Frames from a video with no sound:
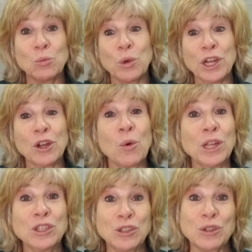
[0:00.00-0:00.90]
we're
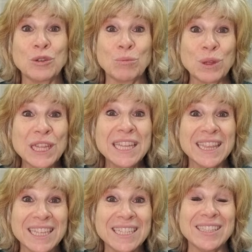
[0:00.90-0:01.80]
going to complete
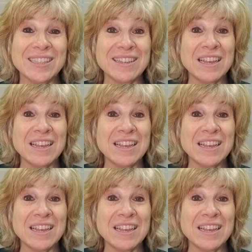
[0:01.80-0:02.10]
this